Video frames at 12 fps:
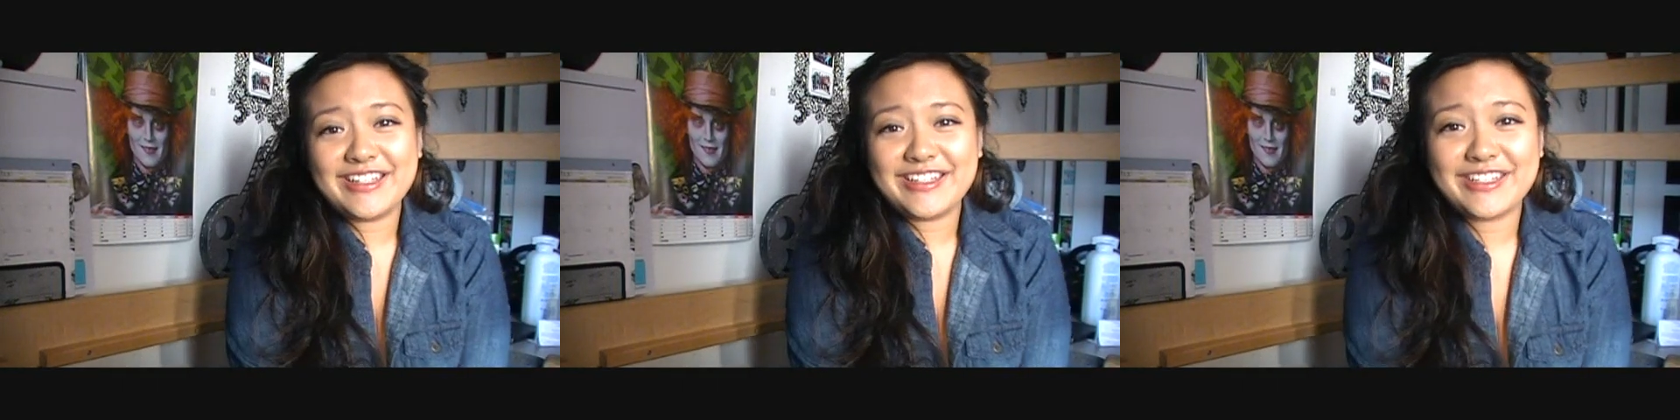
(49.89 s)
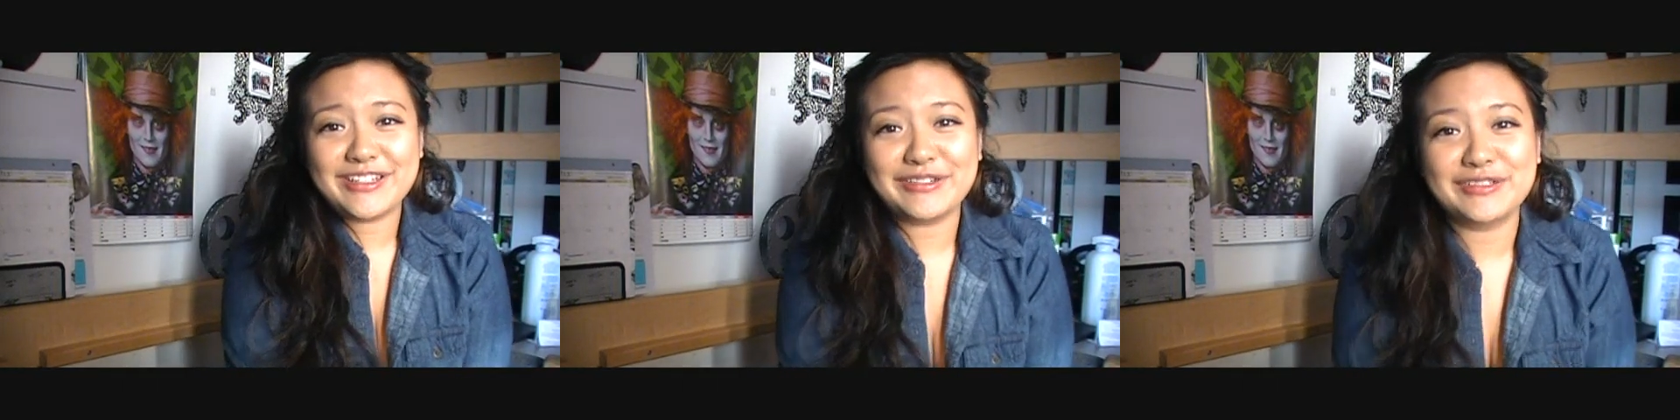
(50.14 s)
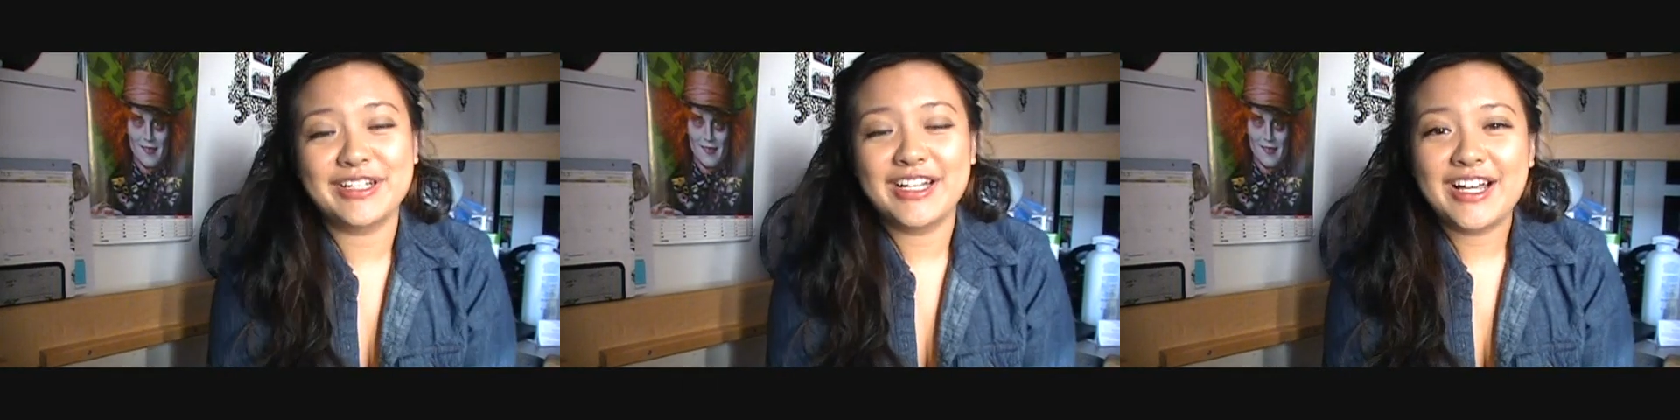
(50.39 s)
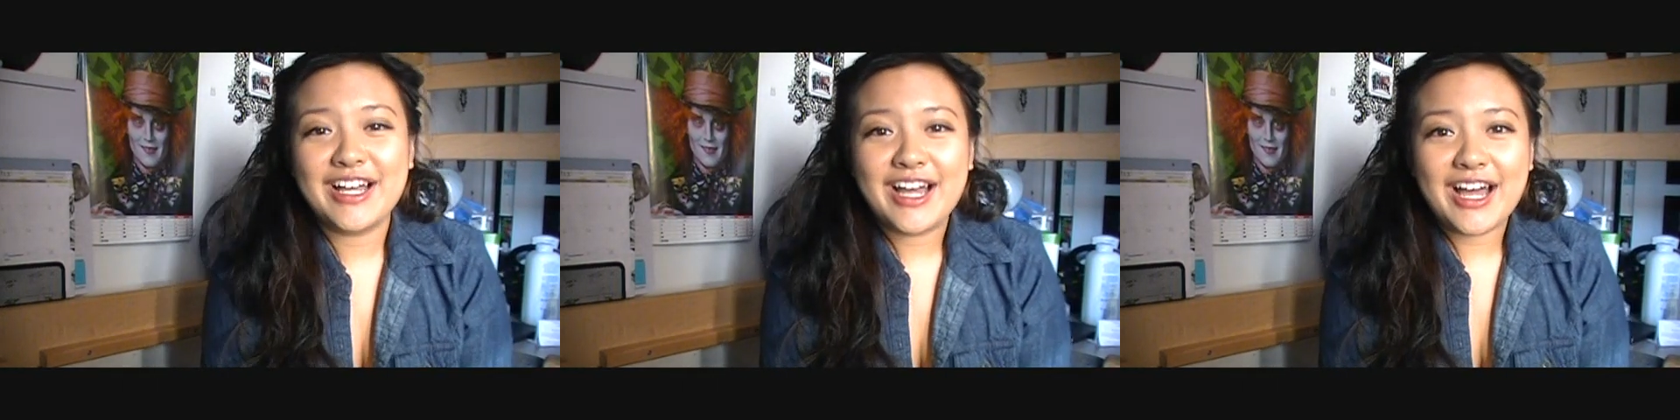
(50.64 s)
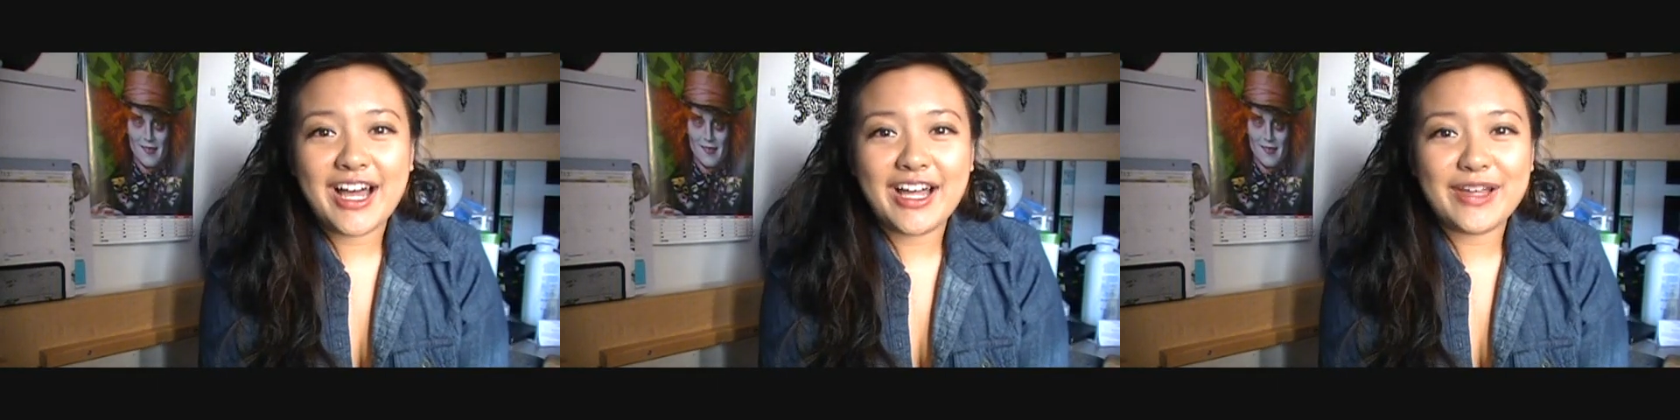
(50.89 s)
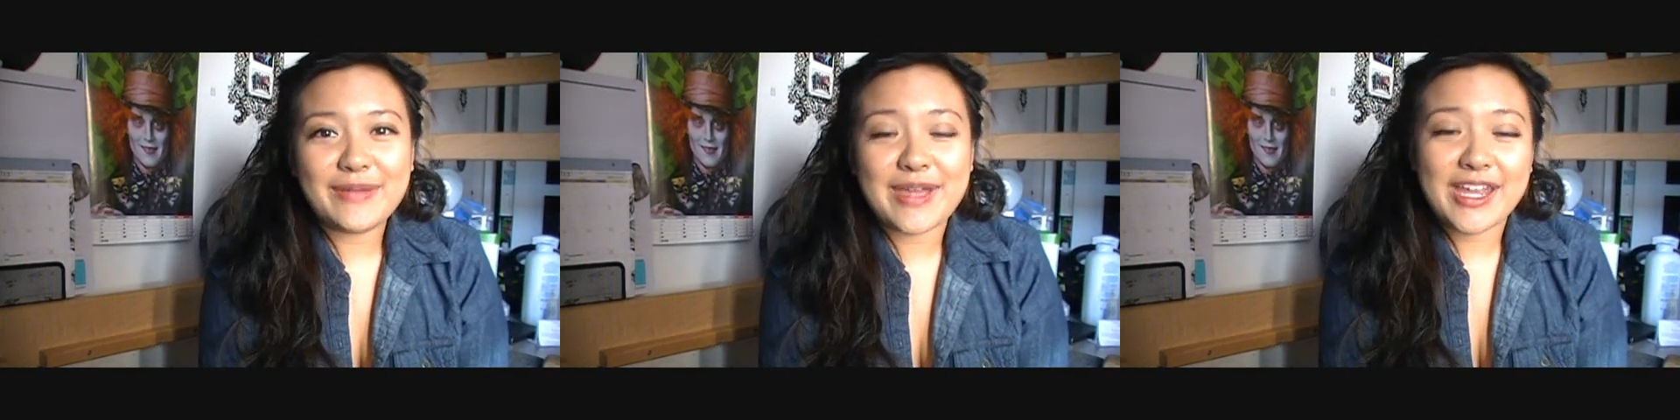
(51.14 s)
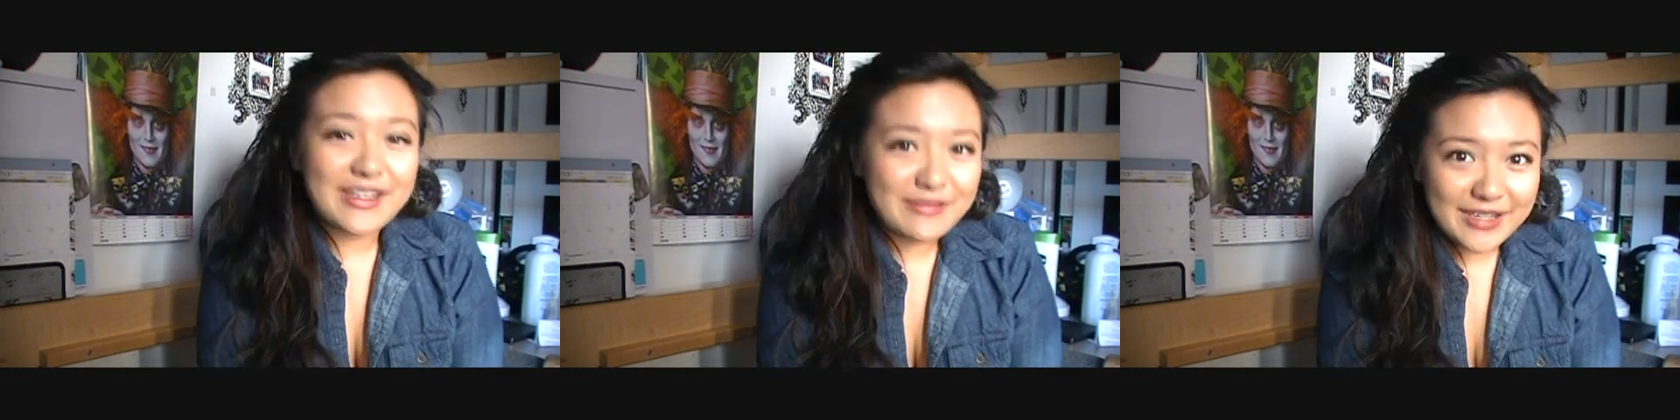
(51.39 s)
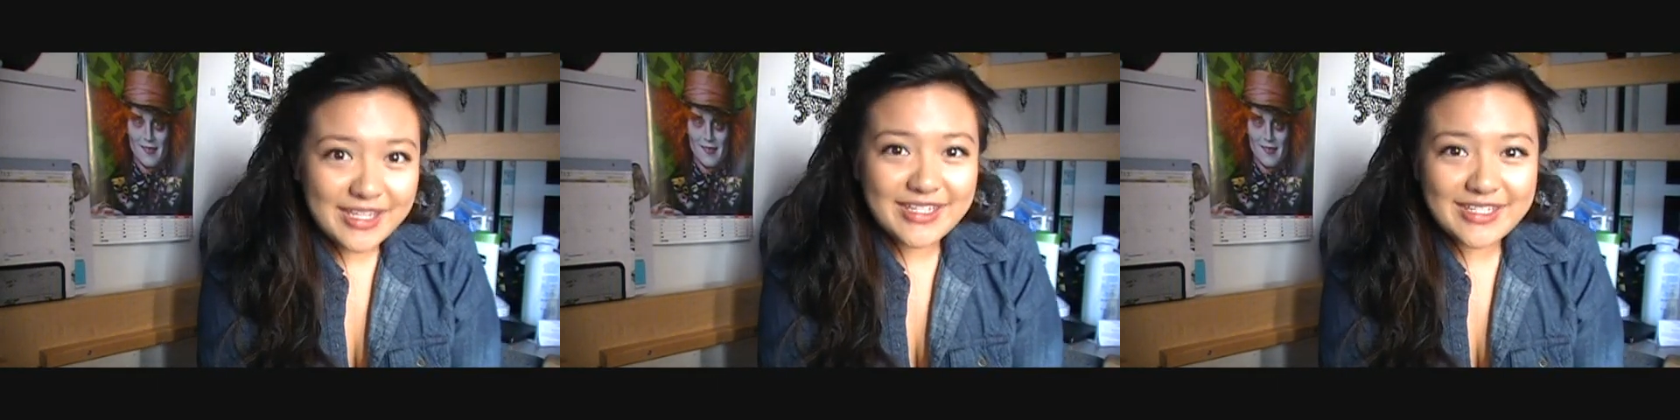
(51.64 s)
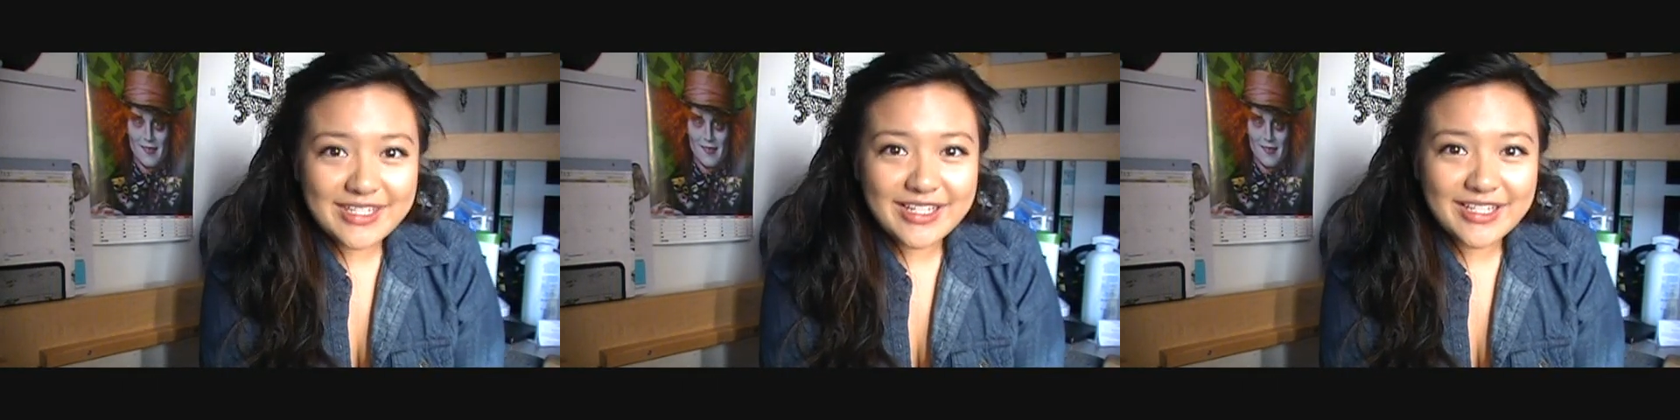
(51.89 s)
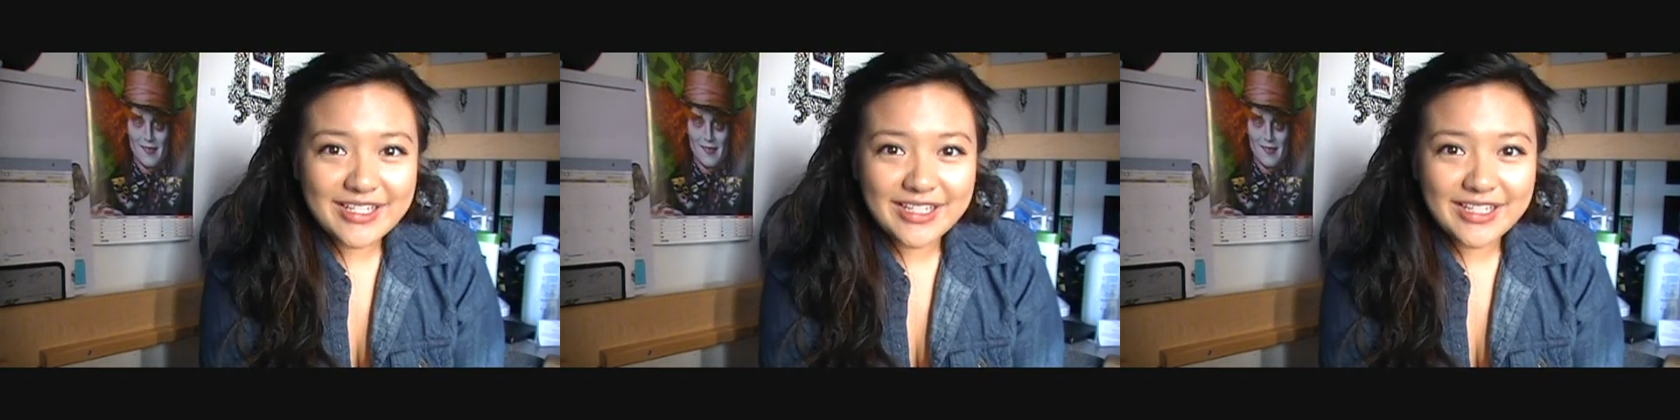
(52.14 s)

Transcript: So, um, anyways,